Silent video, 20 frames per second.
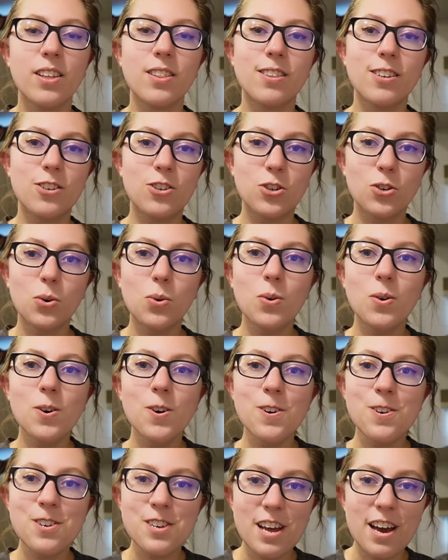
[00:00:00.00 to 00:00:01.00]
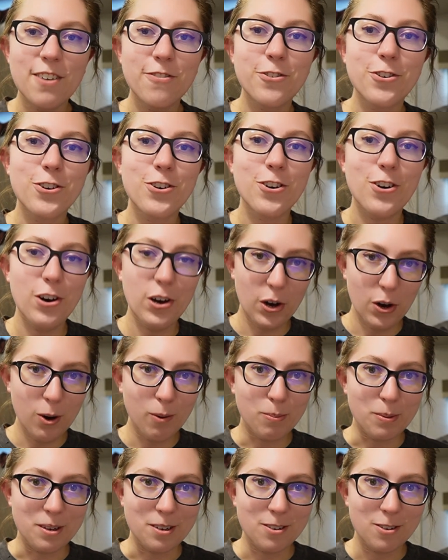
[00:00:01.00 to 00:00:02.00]
The door never
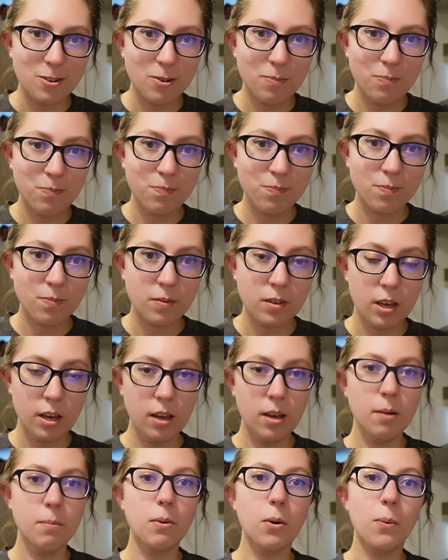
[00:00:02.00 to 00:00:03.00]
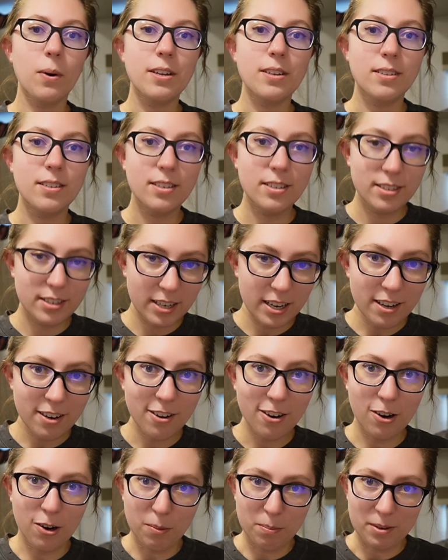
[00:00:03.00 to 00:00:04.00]
opened. But what did
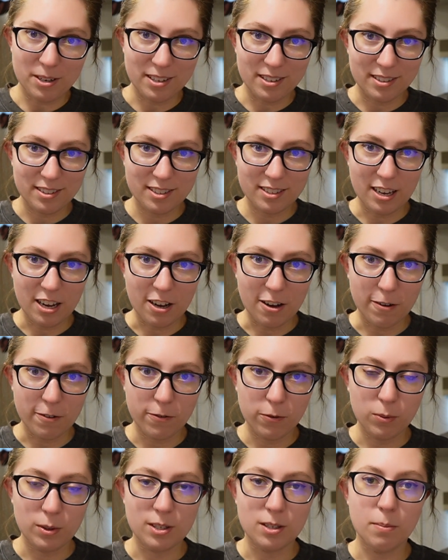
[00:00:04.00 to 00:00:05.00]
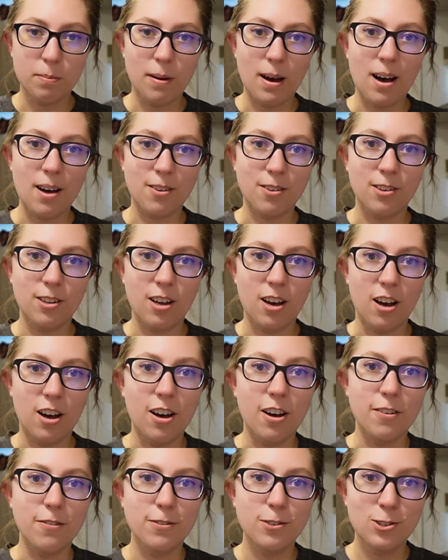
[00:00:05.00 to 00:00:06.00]
open itself was a bottle
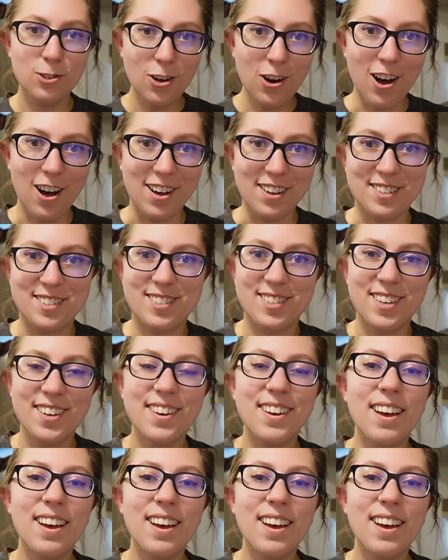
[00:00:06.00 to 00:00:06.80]
of sauce.